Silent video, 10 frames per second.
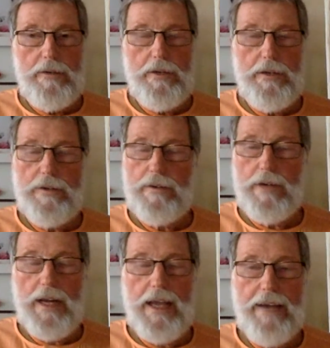we don't
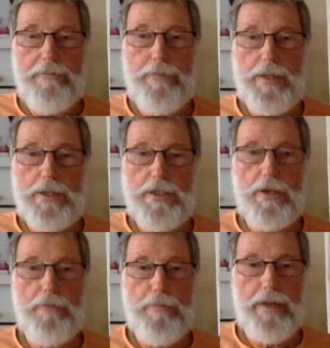really have much to
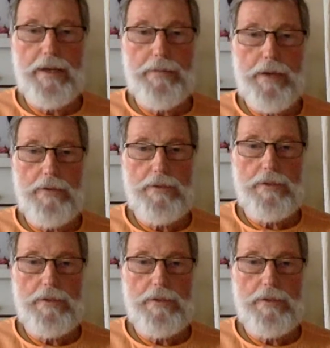complain about.